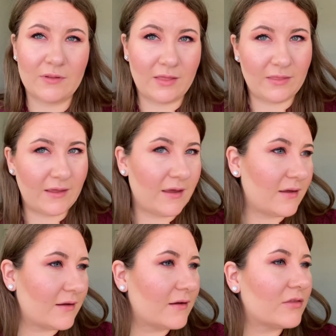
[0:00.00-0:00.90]

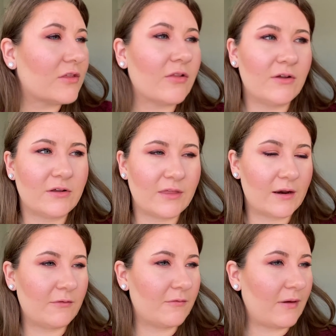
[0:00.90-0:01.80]
like the look that
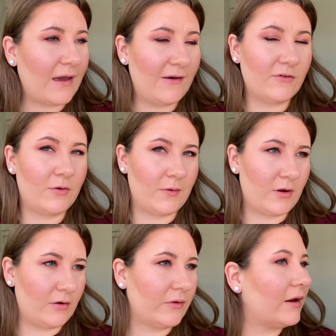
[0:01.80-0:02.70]
I have going on right